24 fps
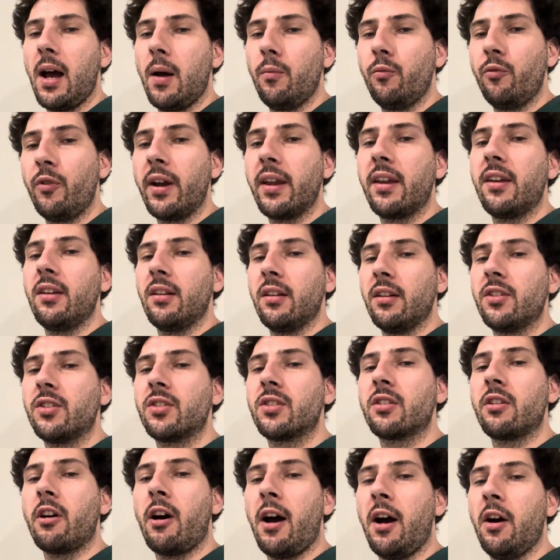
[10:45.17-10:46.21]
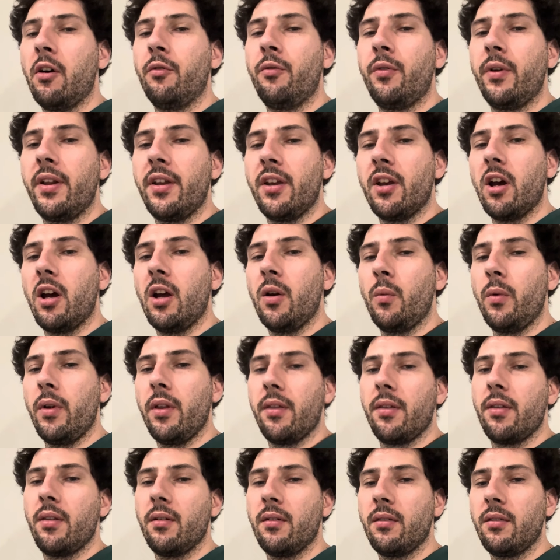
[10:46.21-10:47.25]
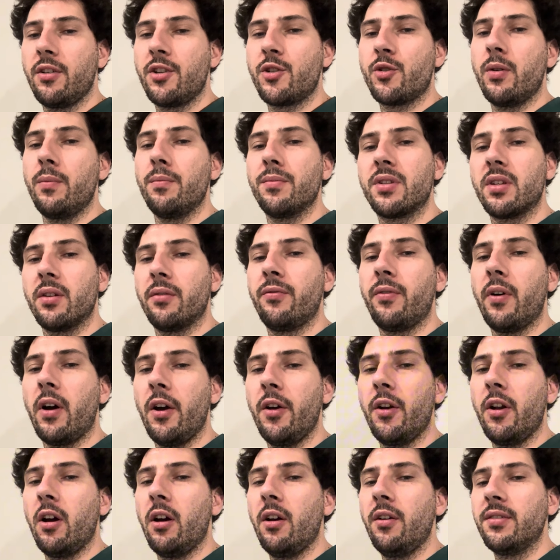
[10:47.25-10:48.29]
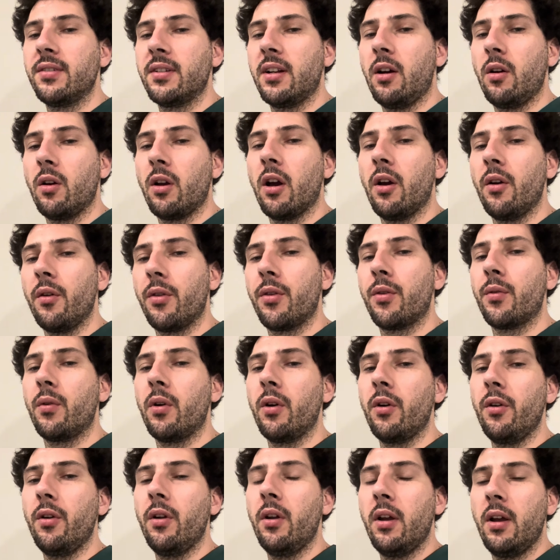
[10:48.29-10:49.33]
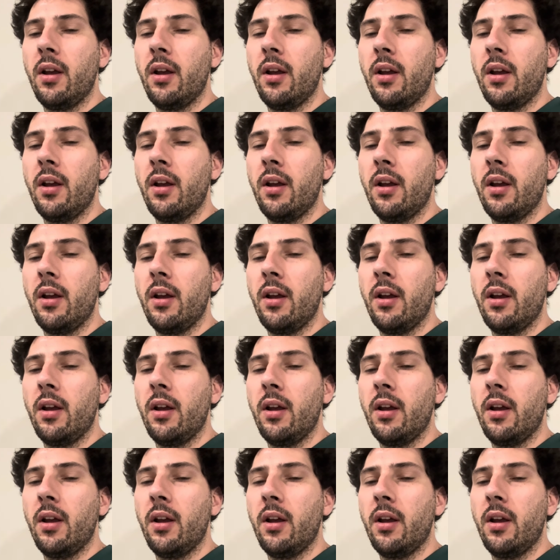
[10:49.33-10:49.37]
regular style video with shrimps of photos, and I'll go through